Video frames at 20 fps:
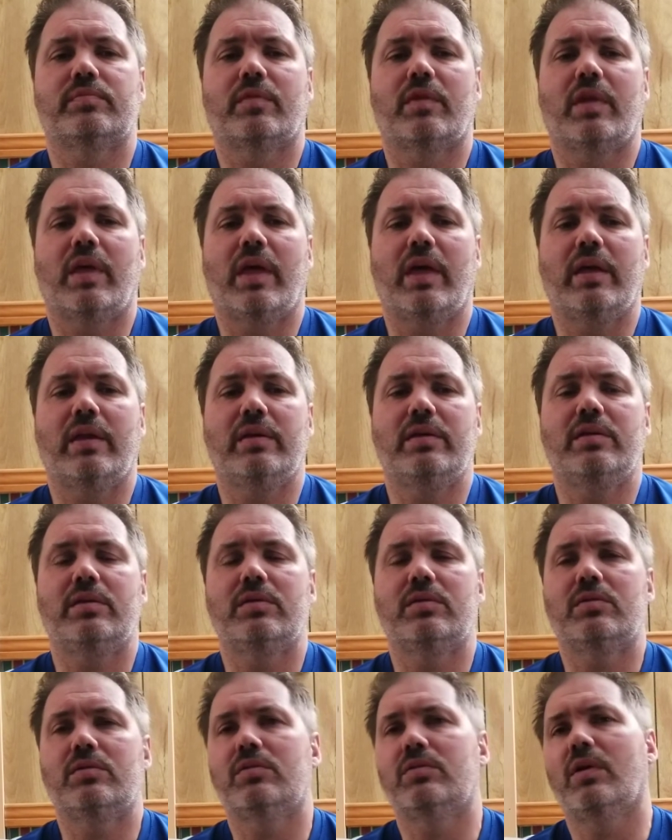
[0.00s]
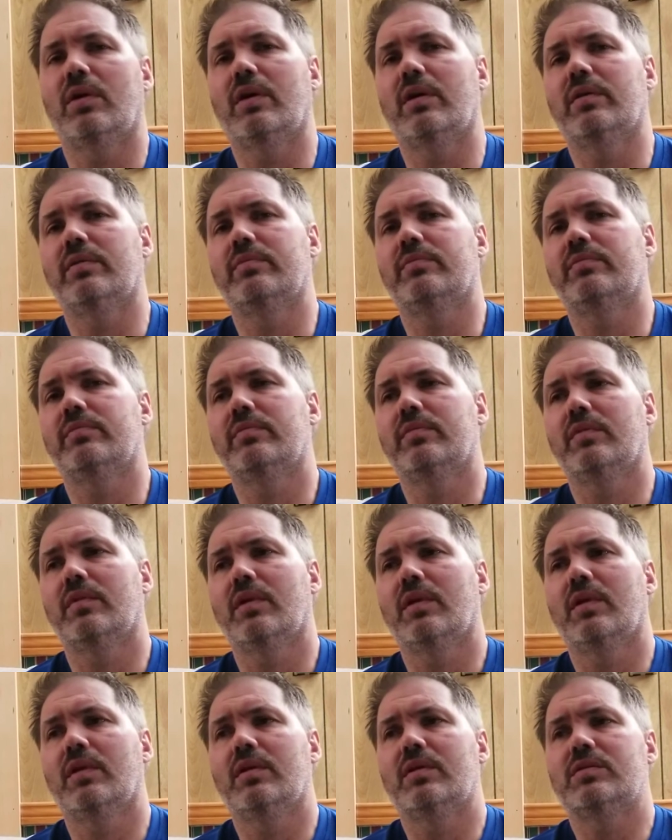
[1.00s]
head
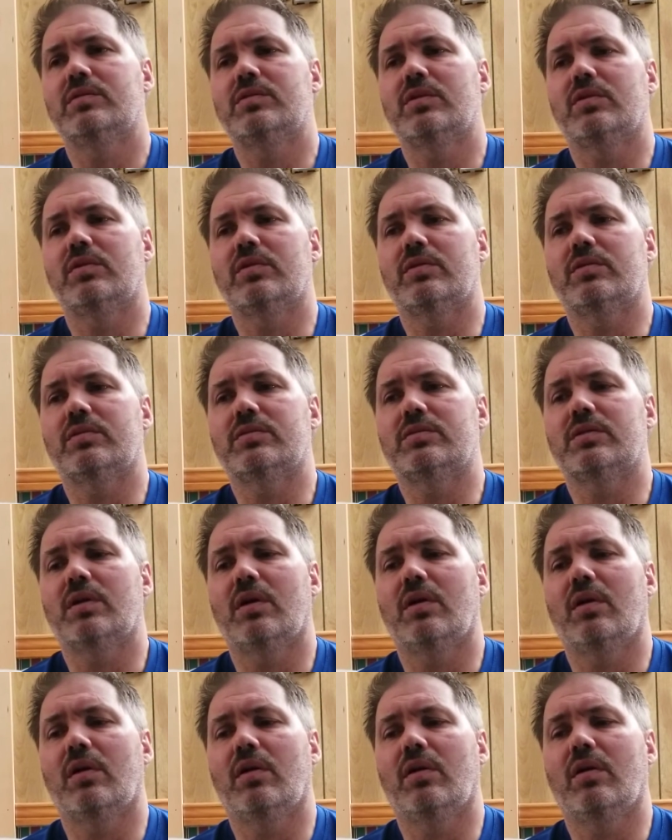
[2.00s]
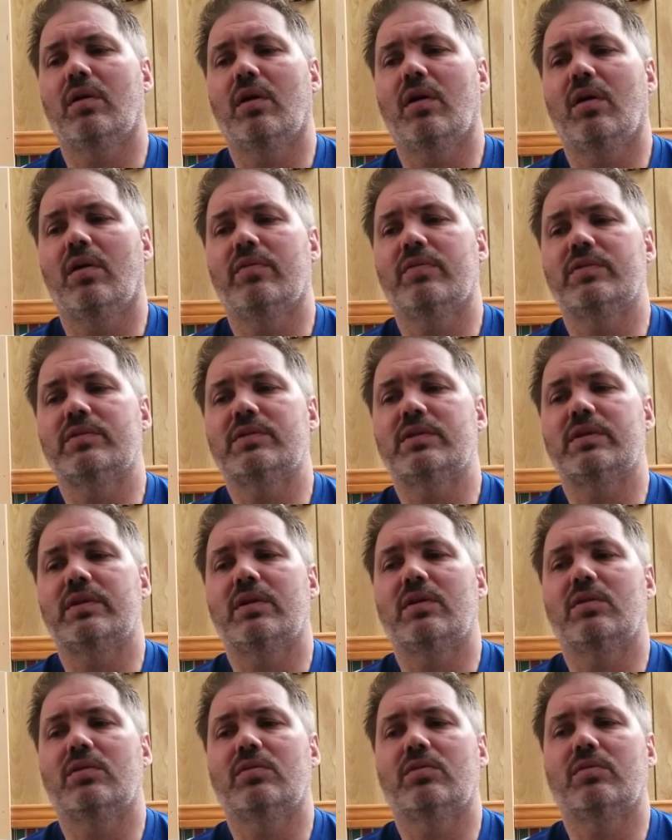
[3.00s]
so there's obviously
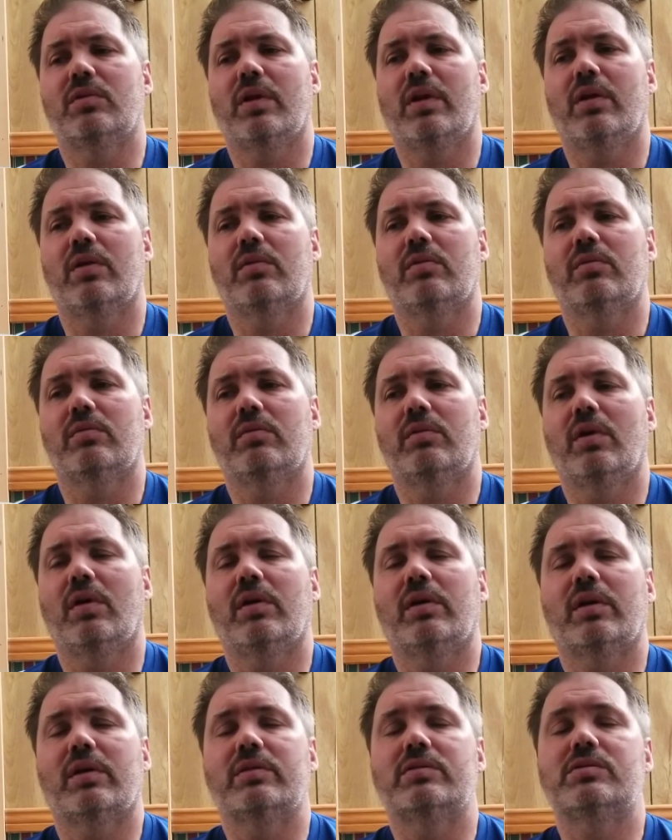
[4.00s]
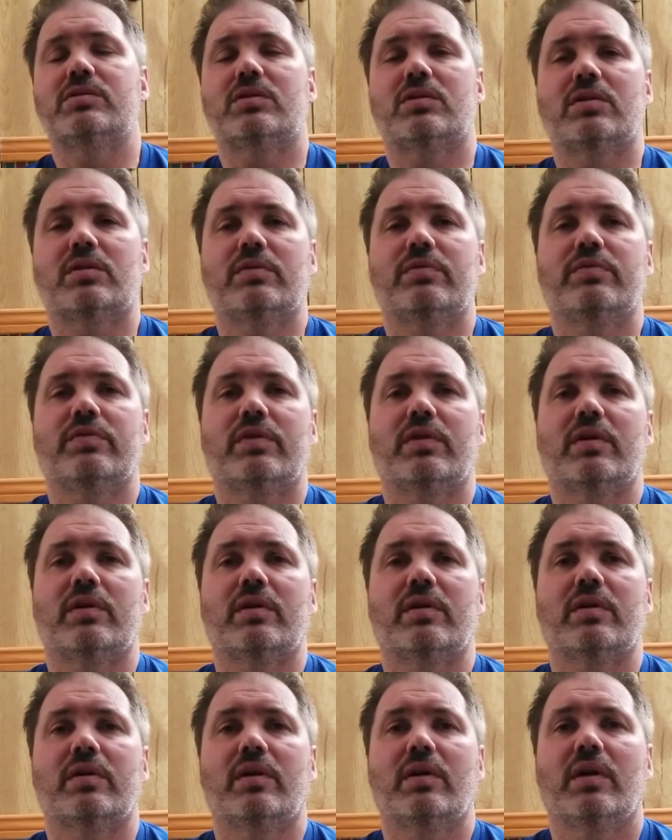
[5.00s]
not a concern for
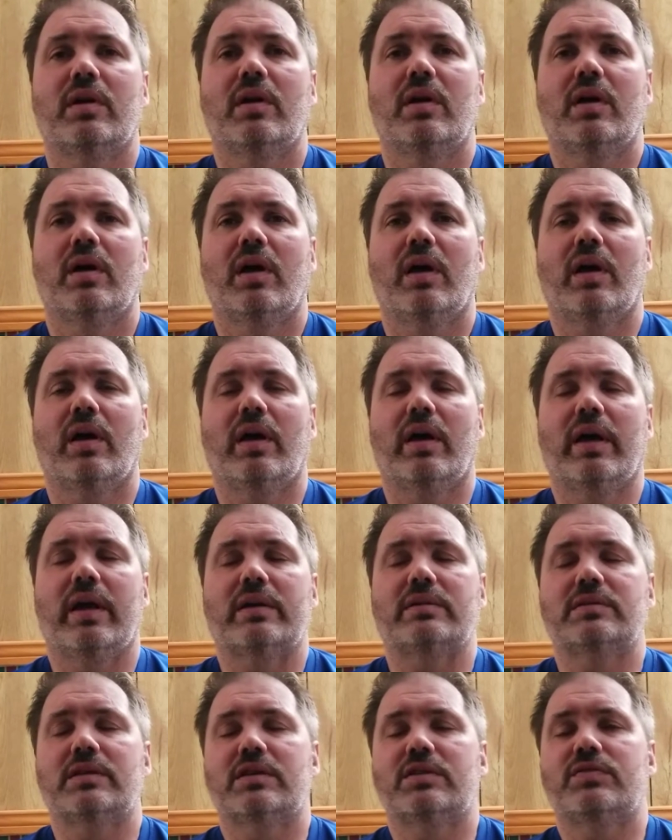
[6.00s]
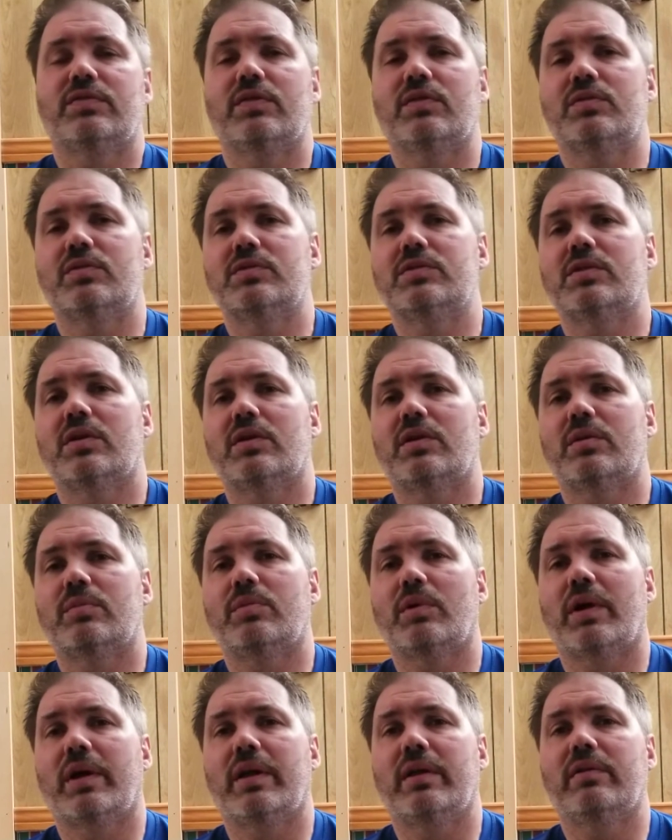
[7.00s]
excess fluids on her
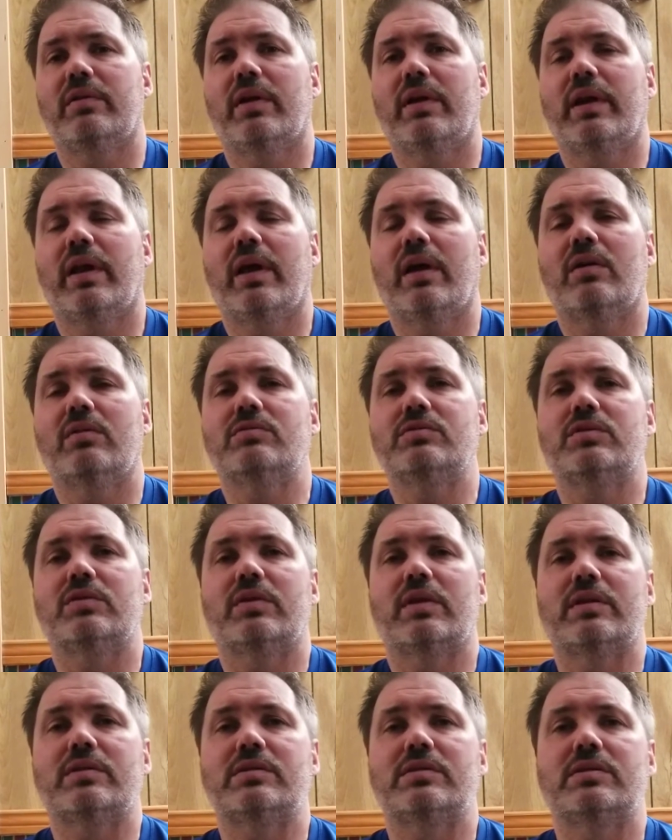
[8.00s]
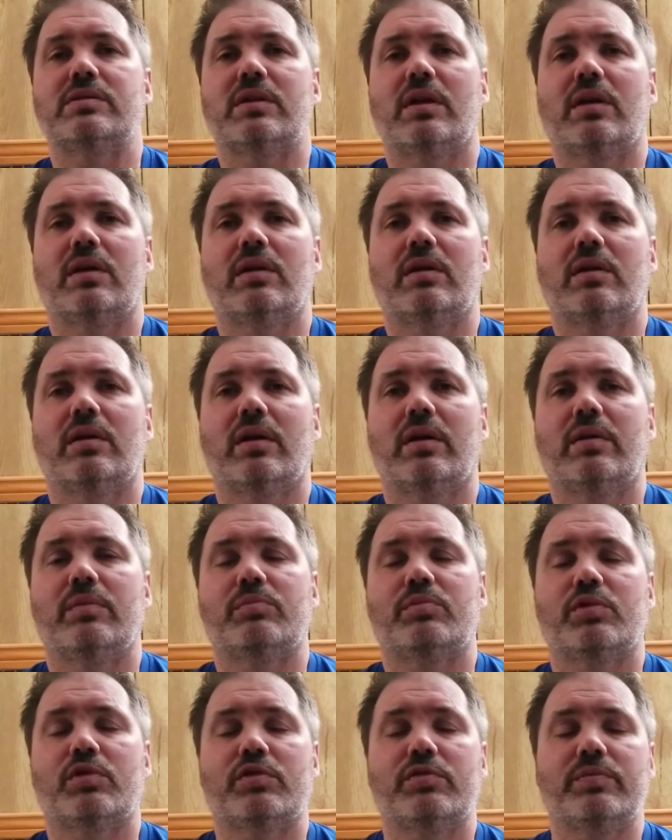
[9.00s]
brain right now, so that's an
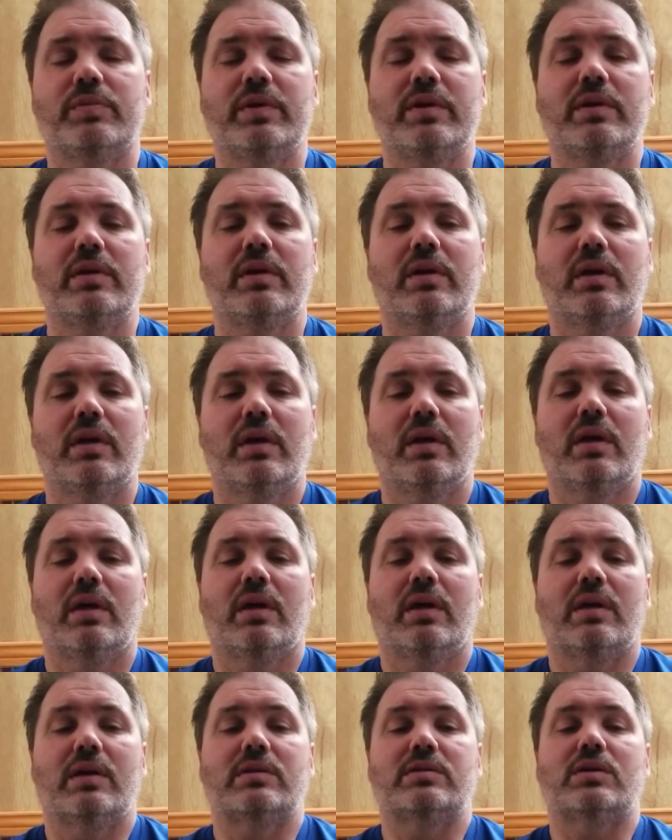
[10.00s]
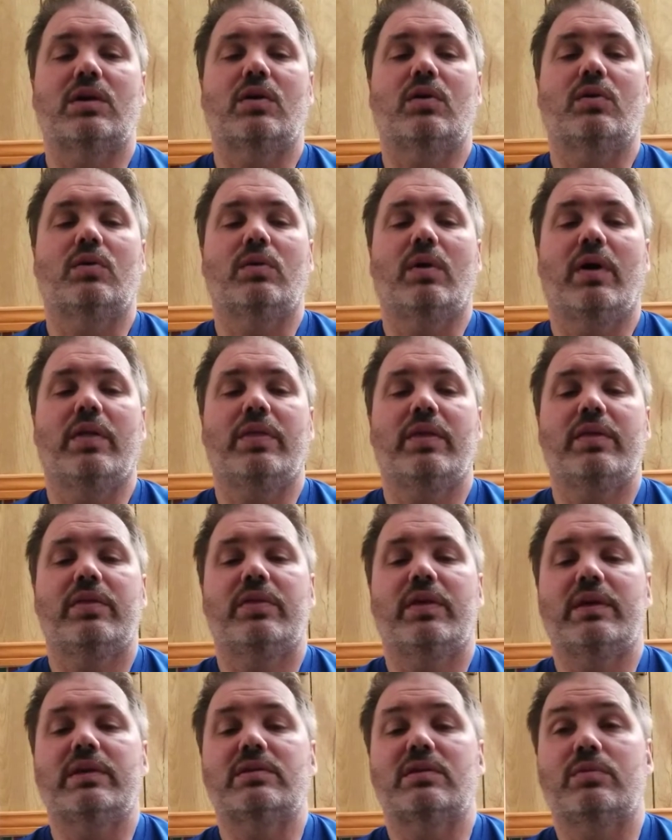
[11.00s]
improvement. So I think
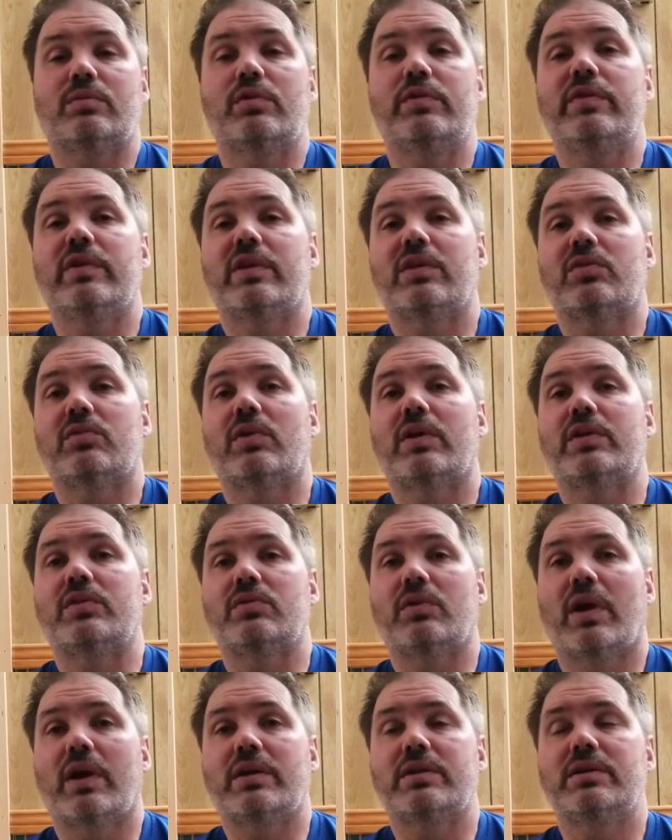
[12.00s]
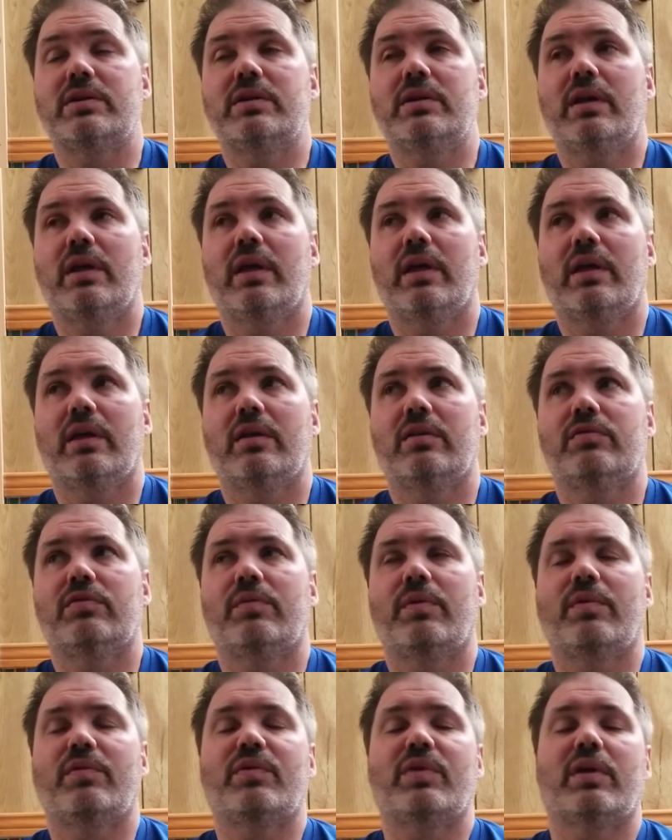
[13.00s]
things are moving in the right direction, and
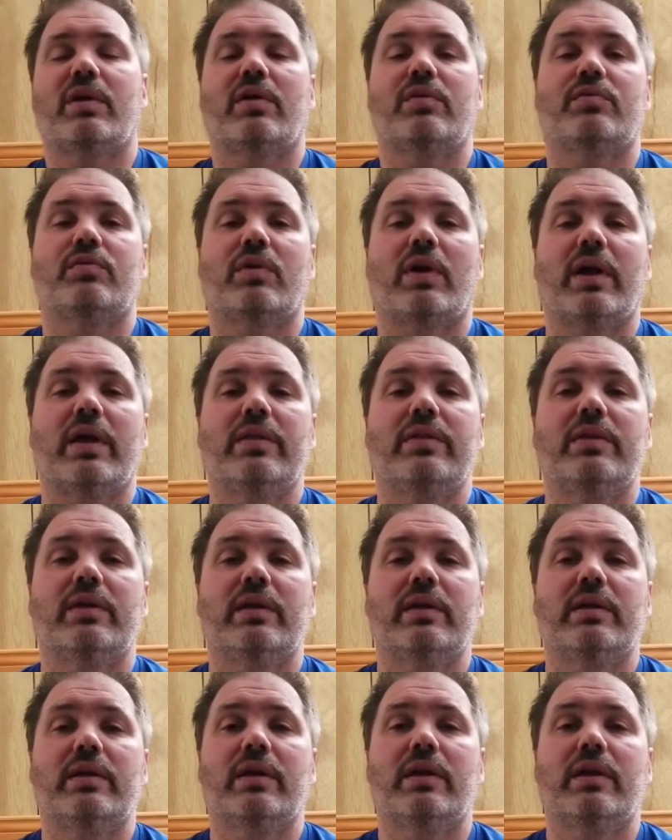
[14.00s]
from everything I've read, that